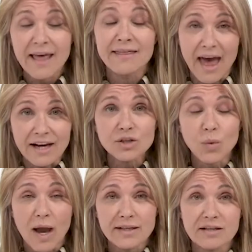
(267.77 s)
That is
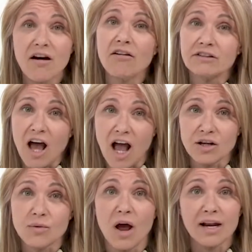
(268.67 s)
why it's called
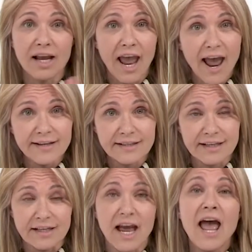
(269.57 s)
hyaluronic
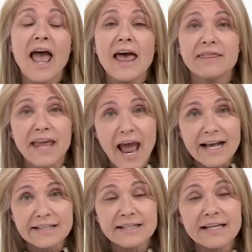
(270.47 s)
acid. The
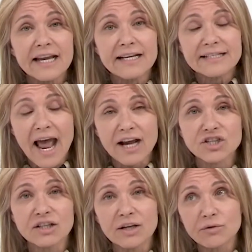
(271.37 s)
acid is
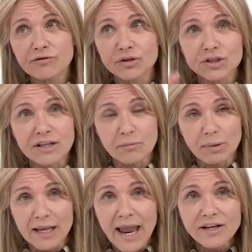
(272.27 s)
actually refers to the
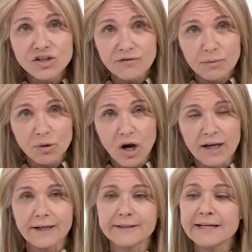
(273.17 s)
pH of the
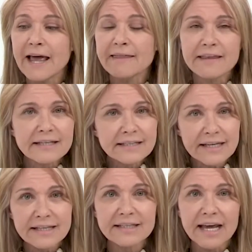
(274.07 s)
product. This
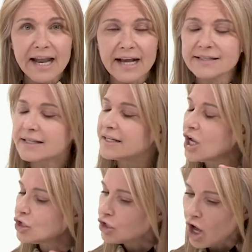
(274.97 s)
is an
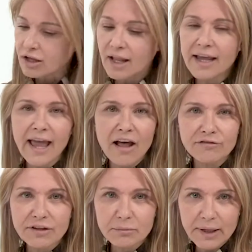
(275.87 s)
acid, not like
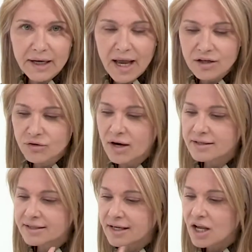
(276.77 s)
alpha and beta
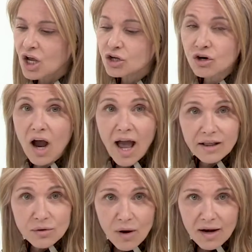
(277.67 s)
hydroxy. your
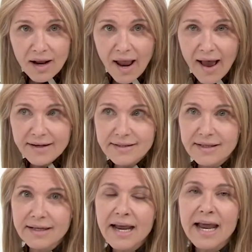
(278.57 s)
hyaluronic
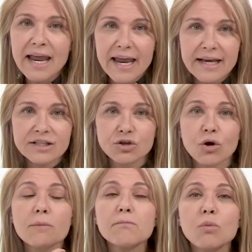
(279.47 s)
acid is
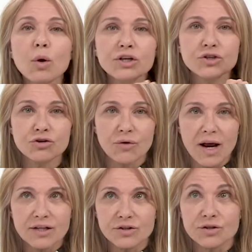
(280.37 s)
your
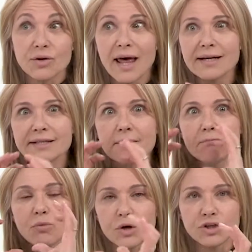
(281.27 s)
moisturizer. So that is a
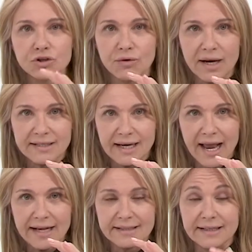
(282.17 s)
moisturizing
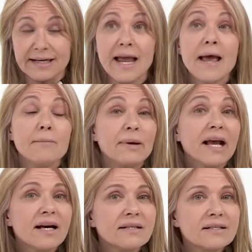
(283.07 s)
acid.
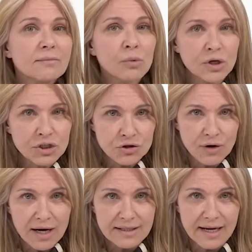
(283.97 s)
Because it's a
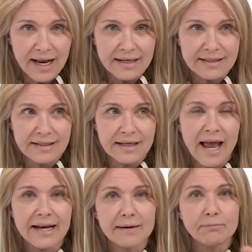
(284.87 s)
moisturizing acid
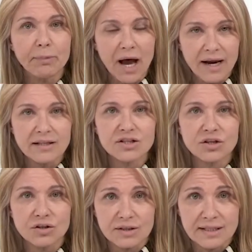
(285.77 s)
and it binds
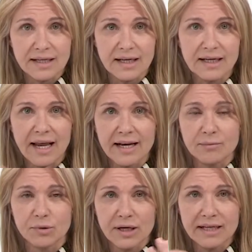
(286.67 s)
to your skin and
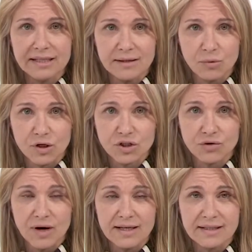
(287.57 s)
it brings in
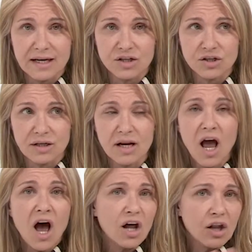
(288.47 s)
moisturization
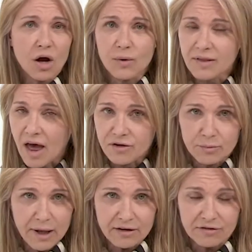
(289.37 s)
along with other
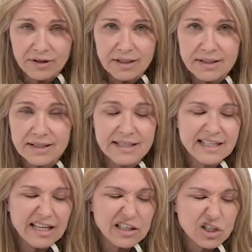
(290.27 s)
benefits,
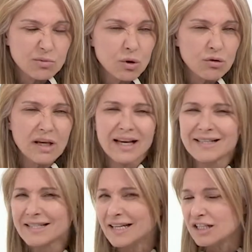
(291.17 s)
skin smoothing,
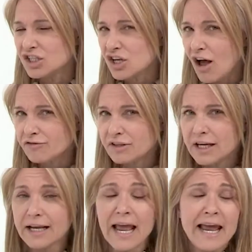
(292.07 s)
skin
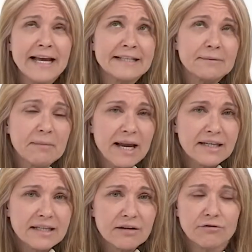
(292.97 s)
softening, it's
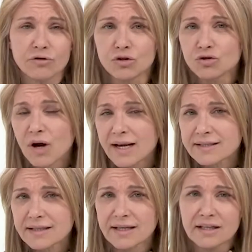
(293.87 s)
amazing for dry
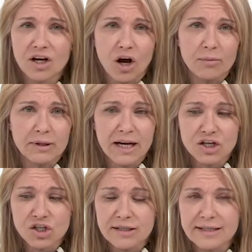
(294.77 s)
skin,
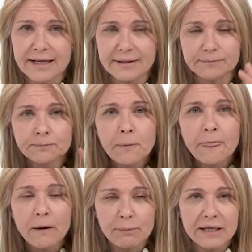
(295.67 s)
combination skin,
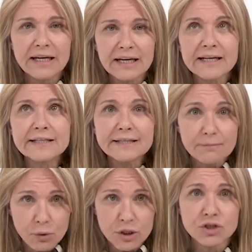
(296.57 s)
but it is the
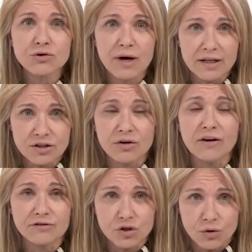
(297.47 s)
moisturizer
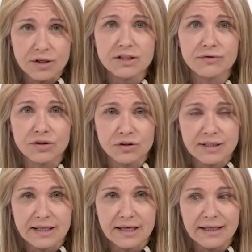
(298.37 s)
of choice for your
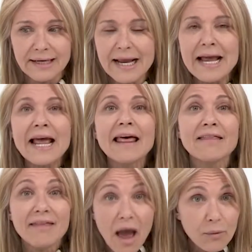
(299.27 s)
skin.
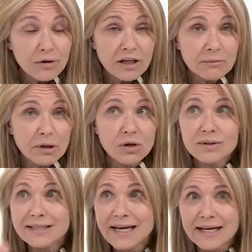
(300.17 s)
That one can be
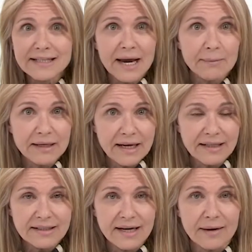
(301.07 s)
used daytime and
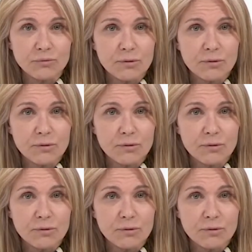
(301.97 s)
nighttime.